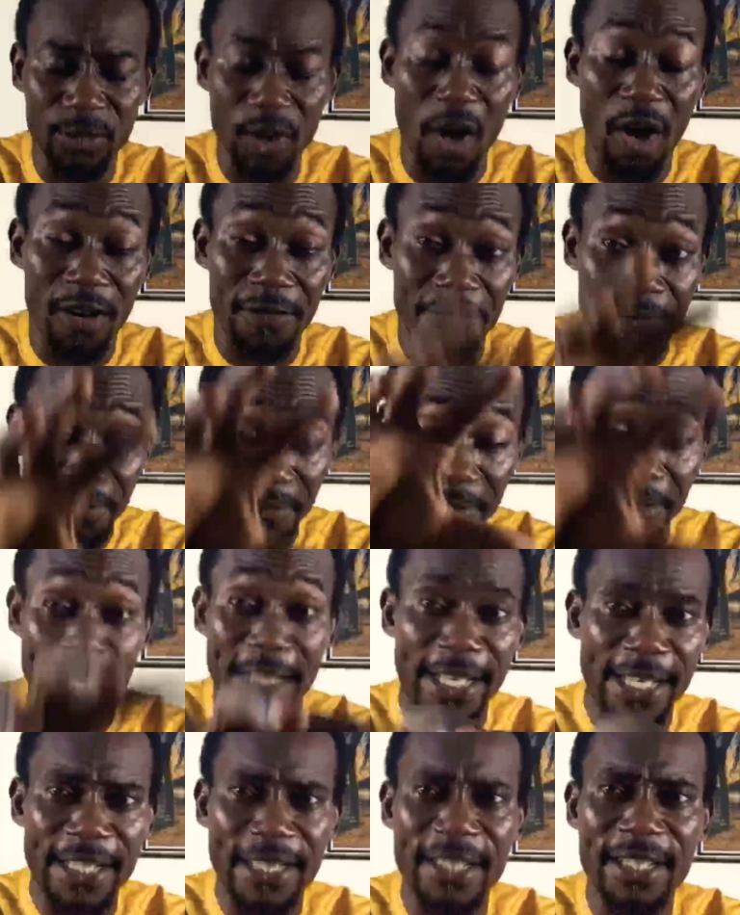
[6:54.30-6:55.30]
of
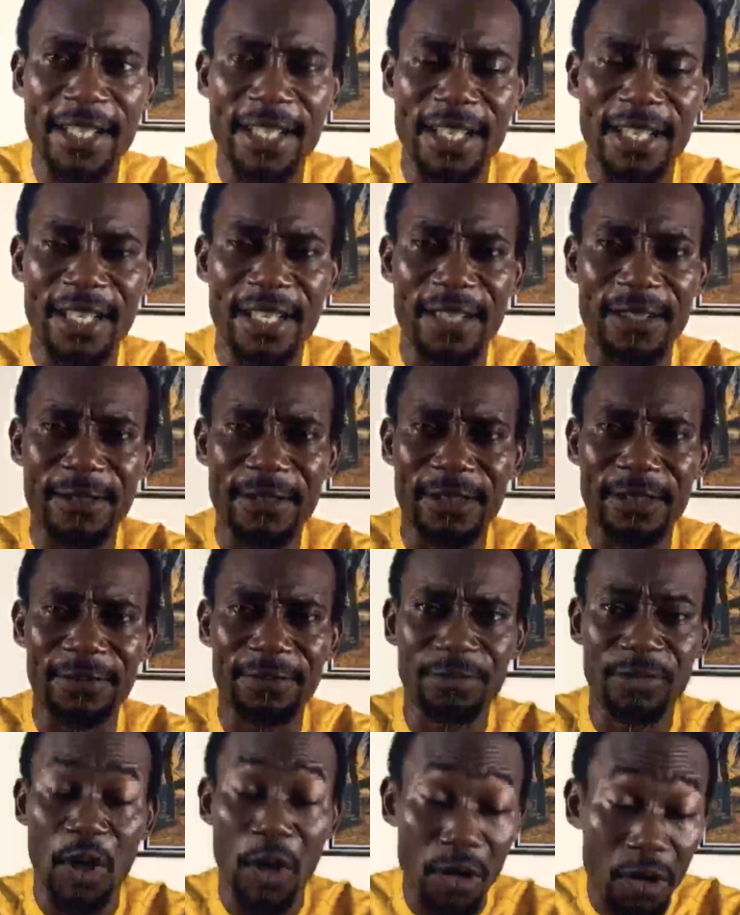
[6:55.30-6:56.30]
the
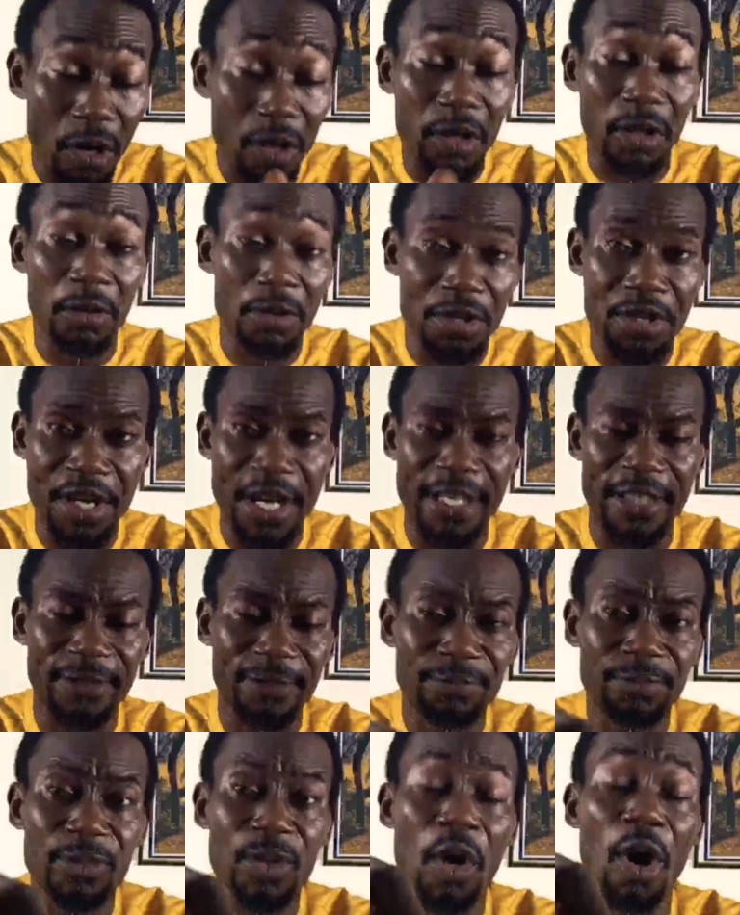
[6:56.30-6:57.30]
or conclusion
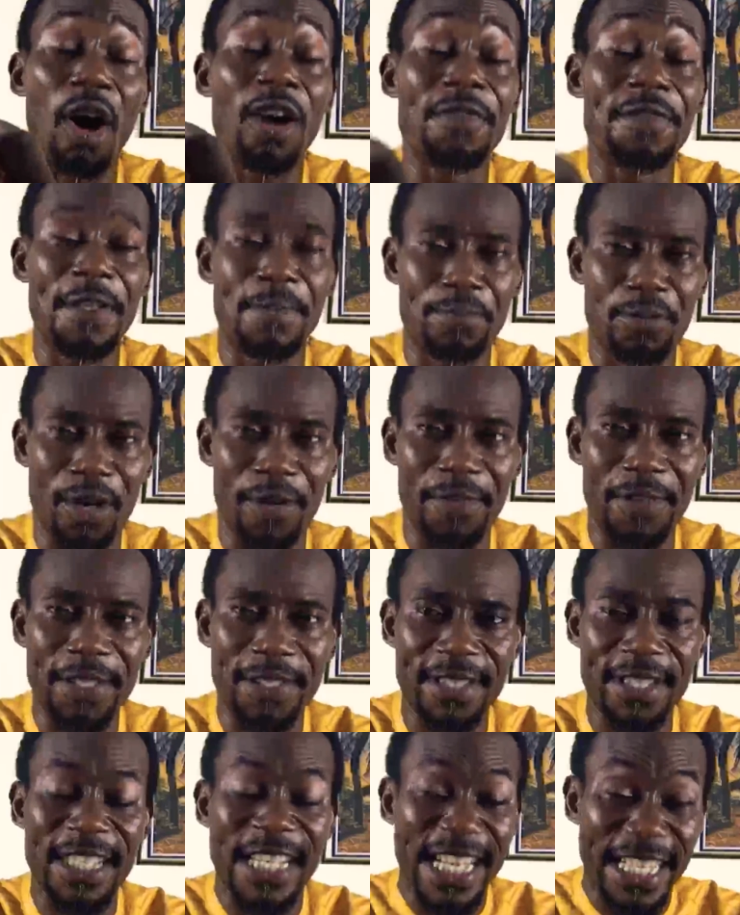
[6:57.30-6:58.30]
of the
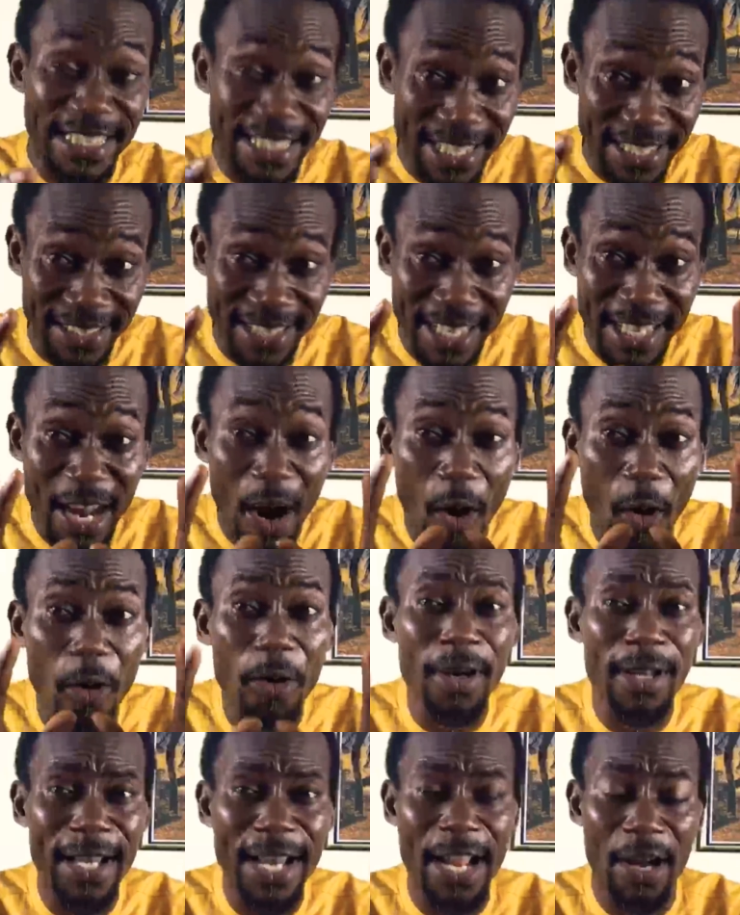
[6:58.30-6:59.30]
prophecy. It is
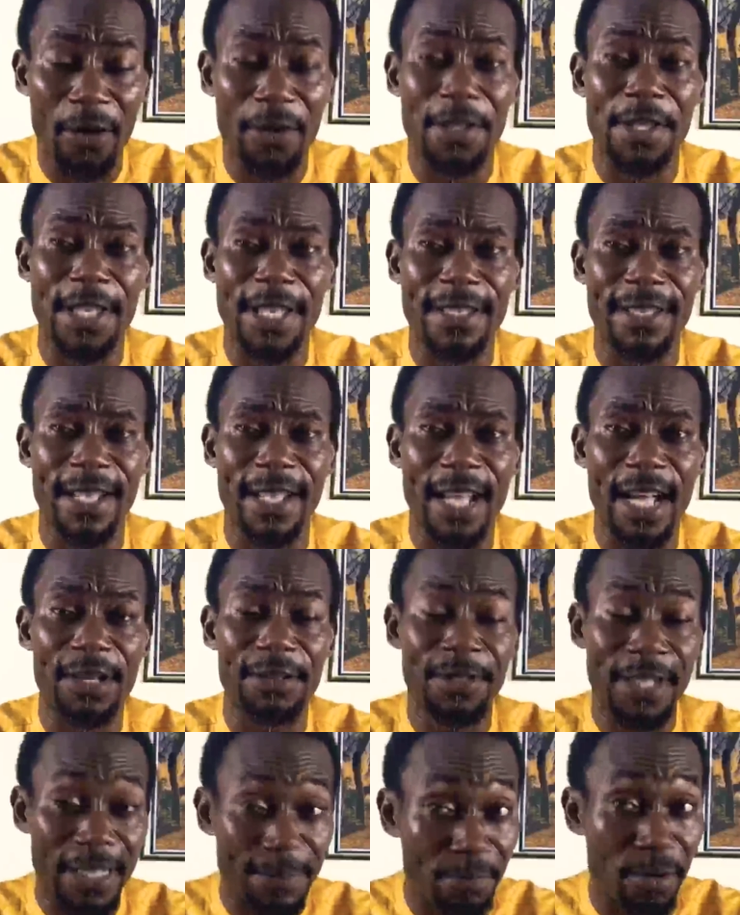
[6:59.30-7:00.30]
only on this
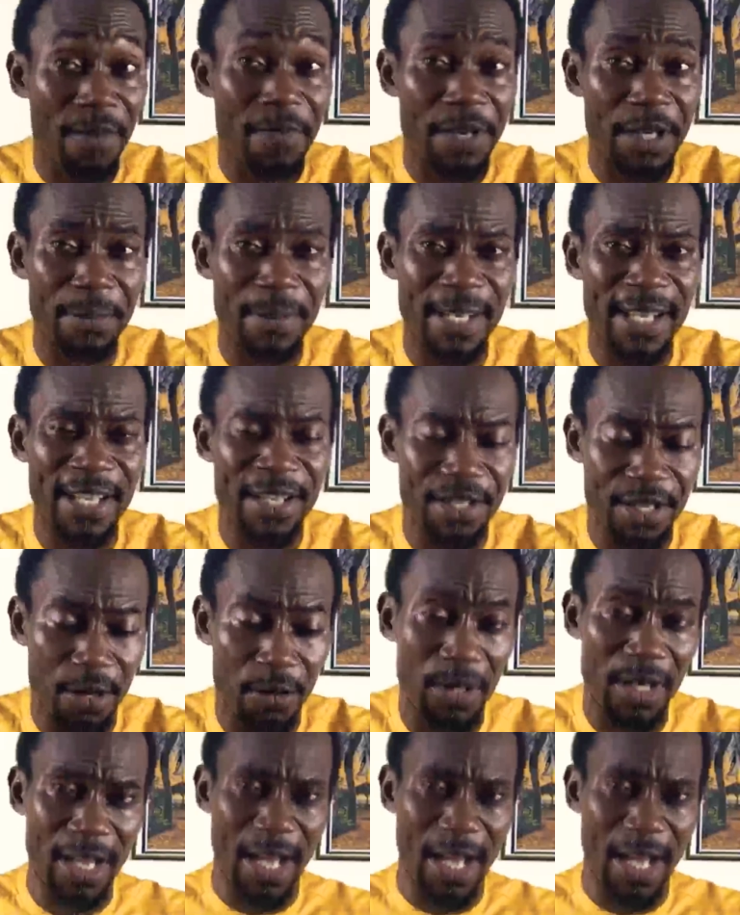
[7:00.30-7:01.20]
account that Prophet Uebert will